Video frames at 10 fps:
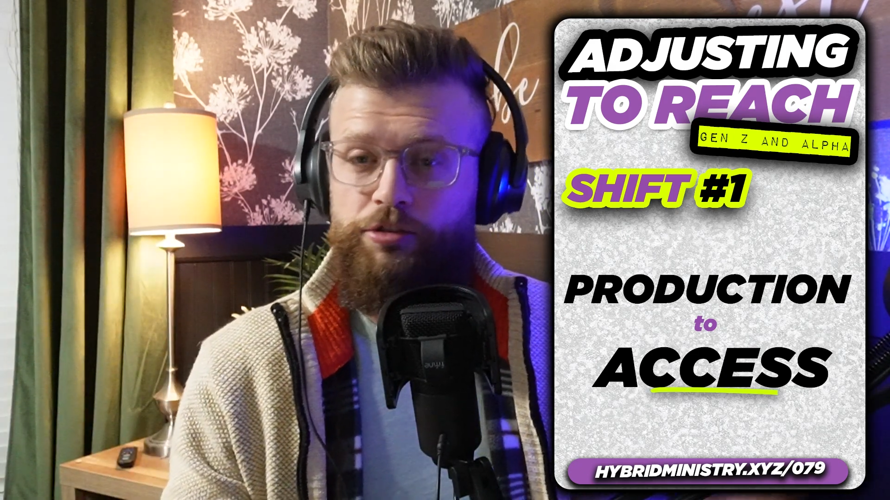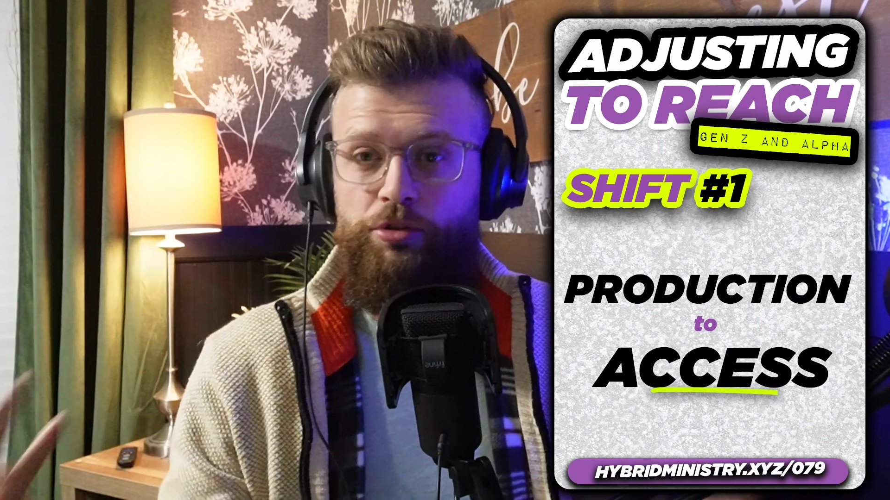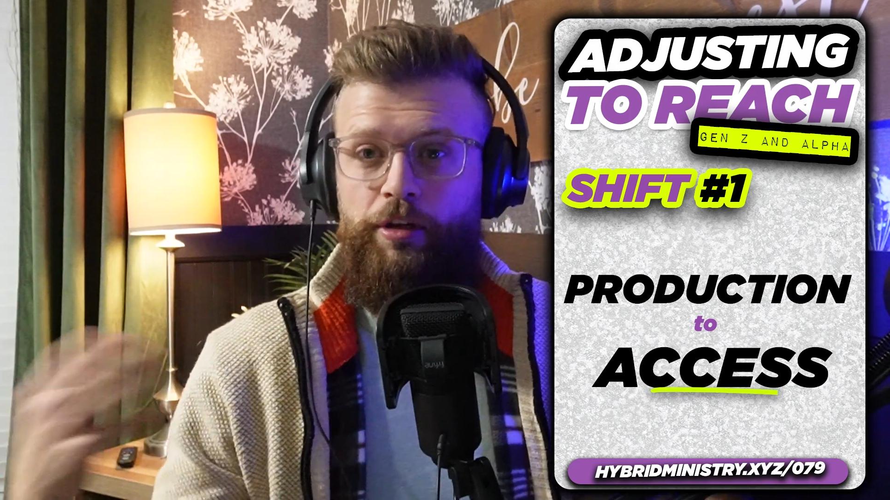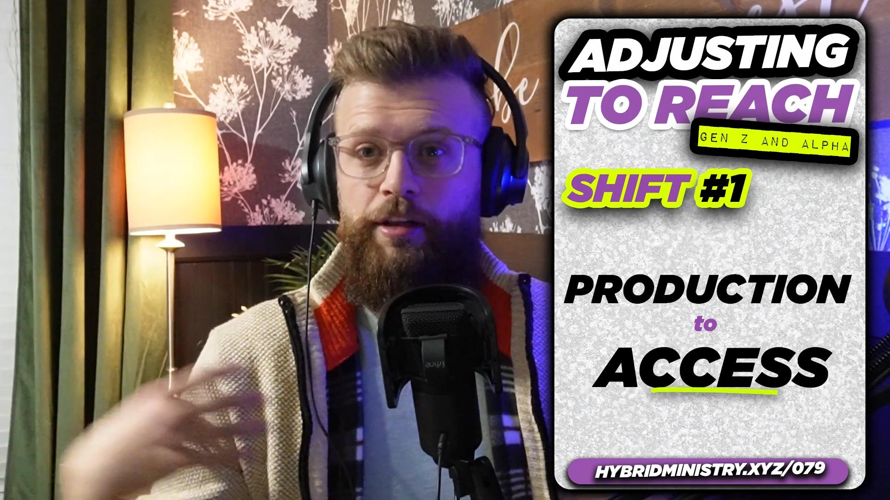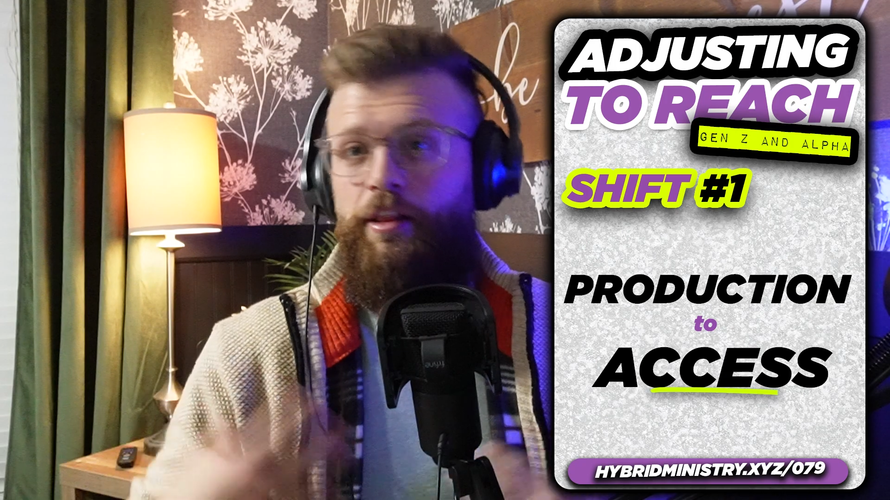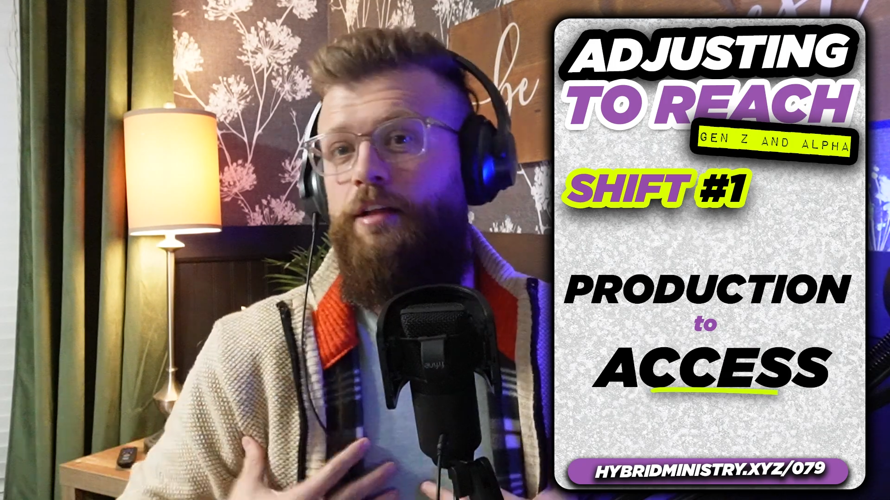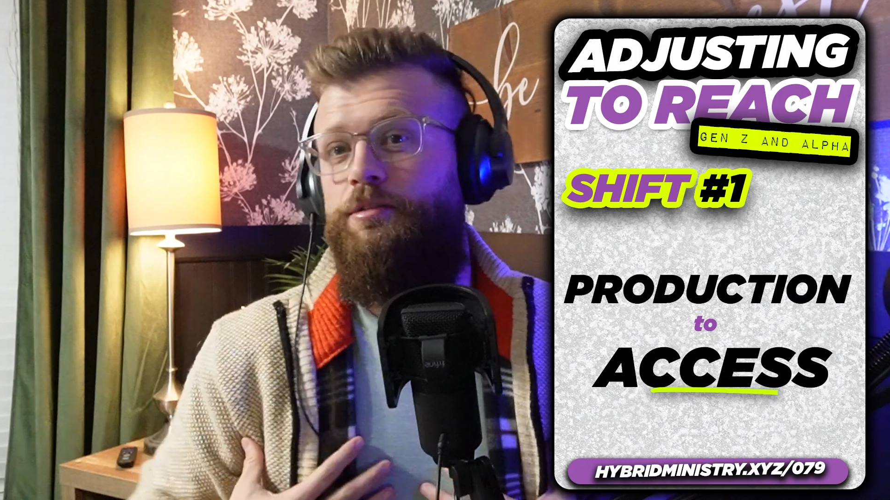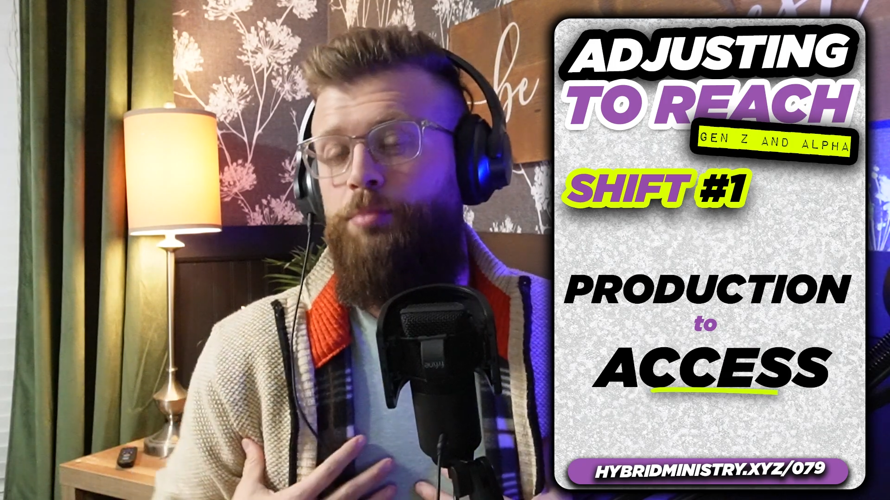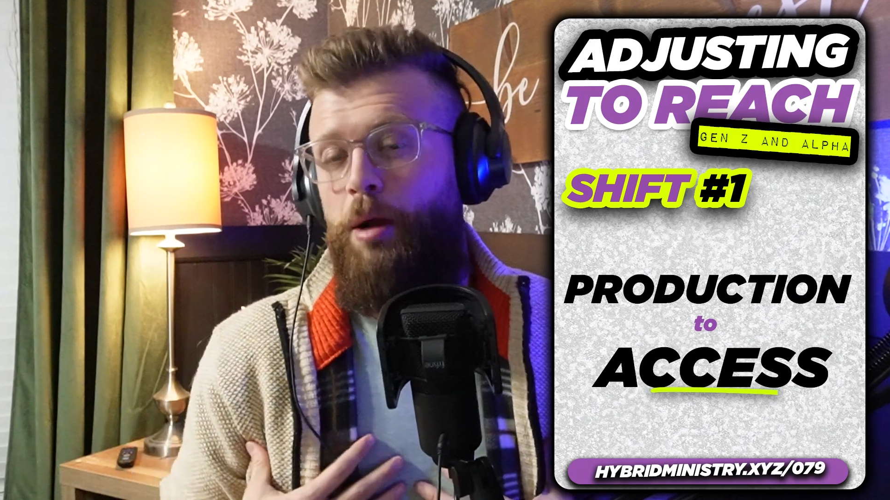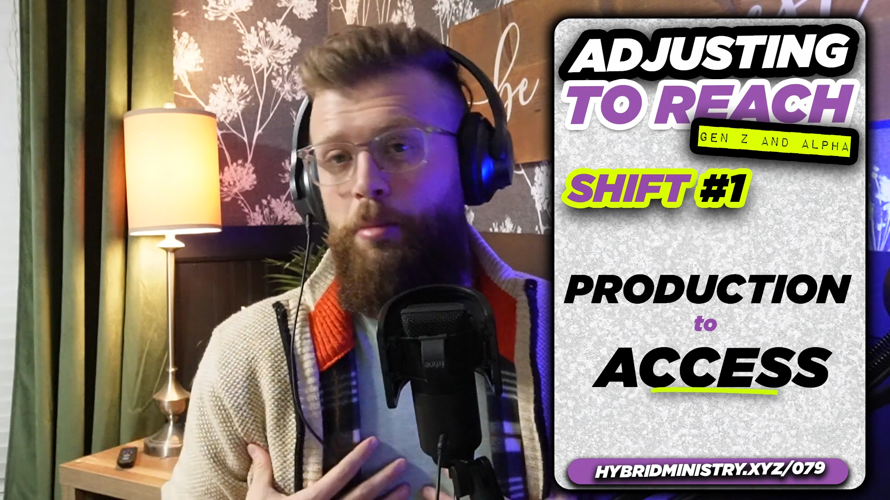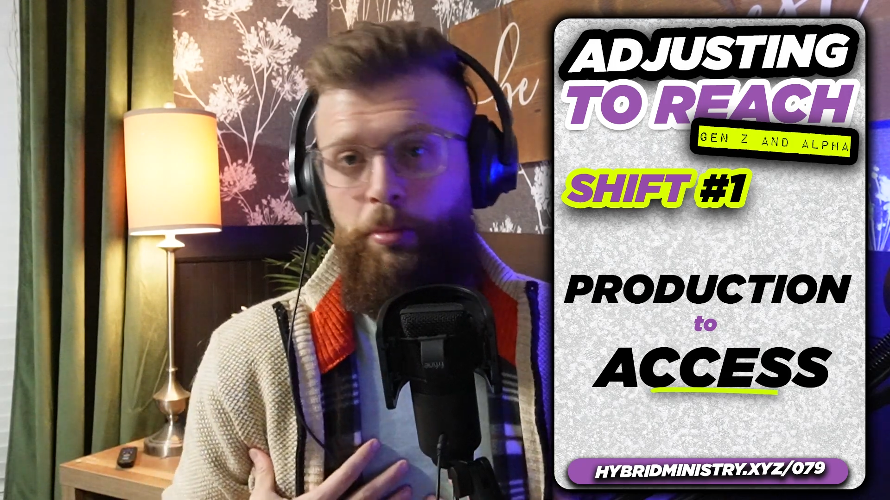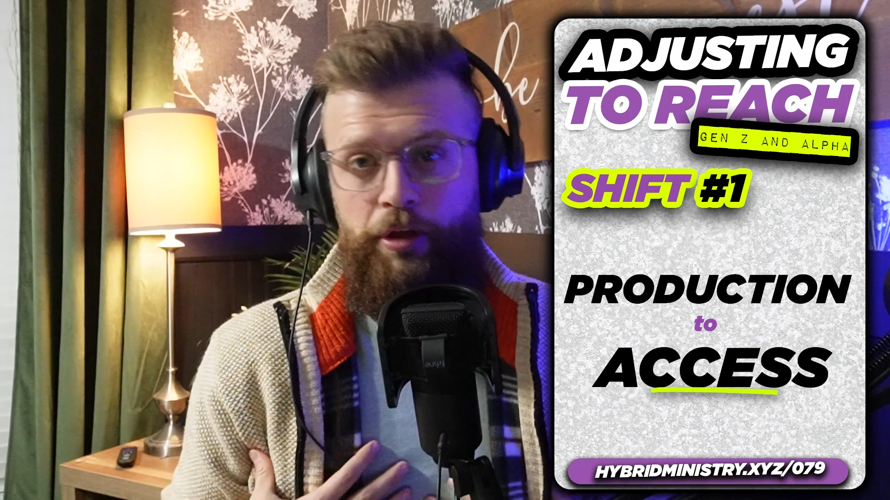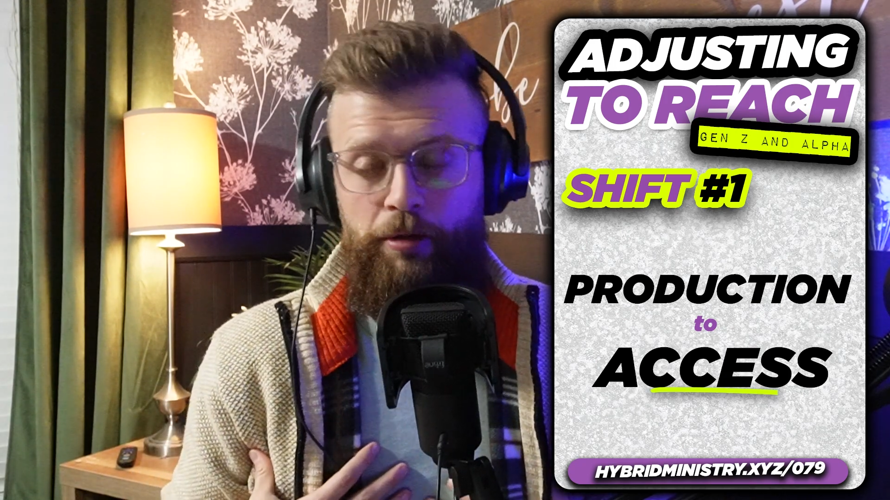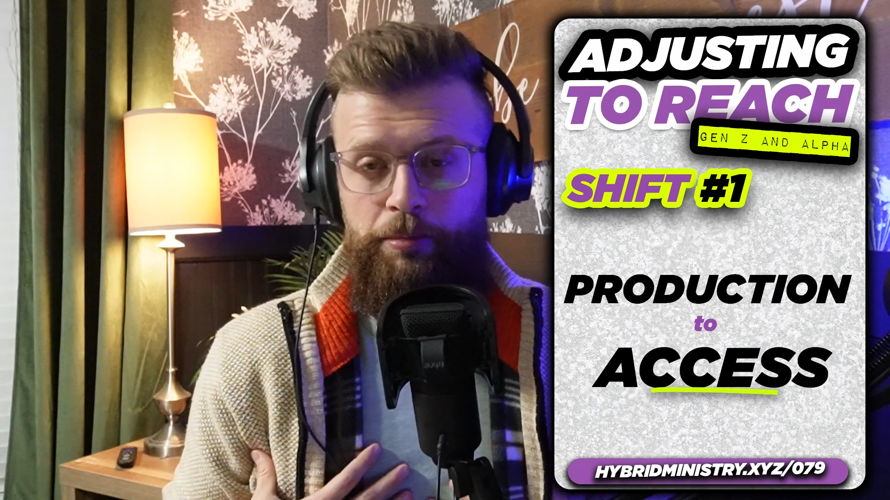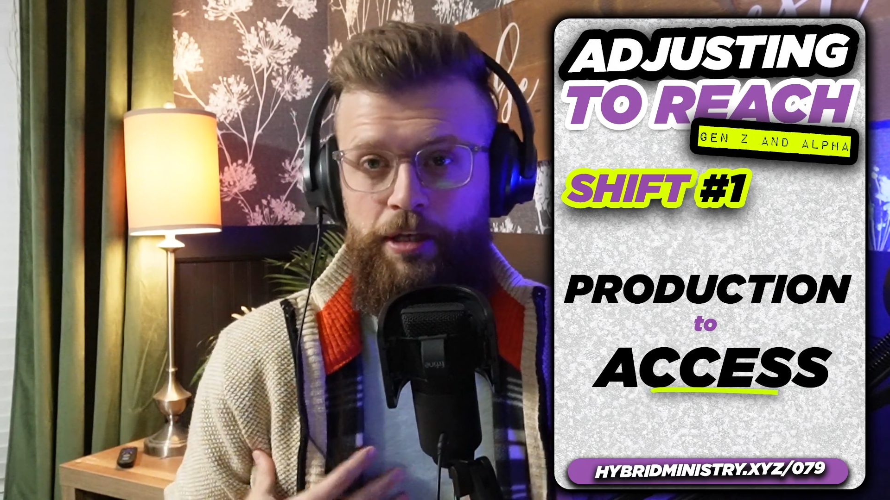so like that's
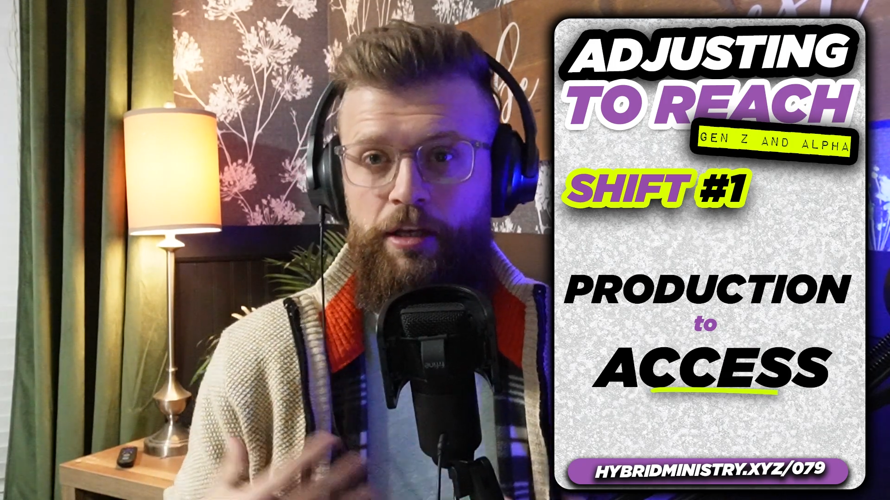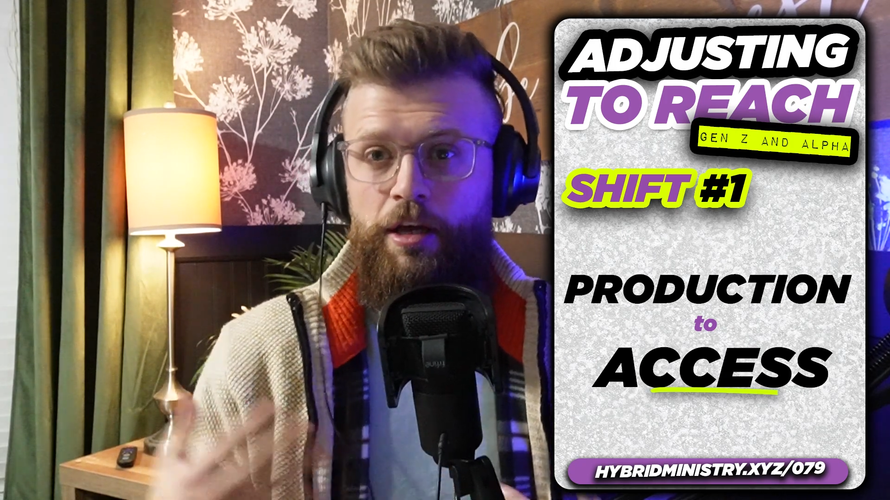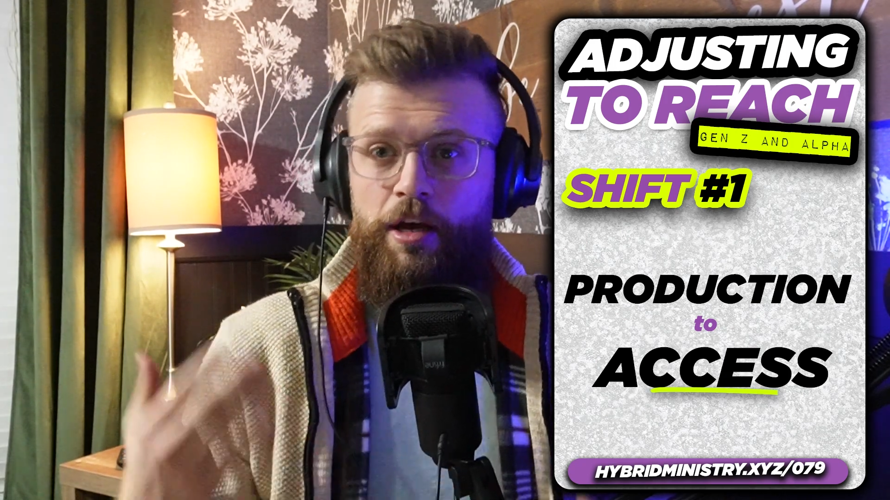probably on me.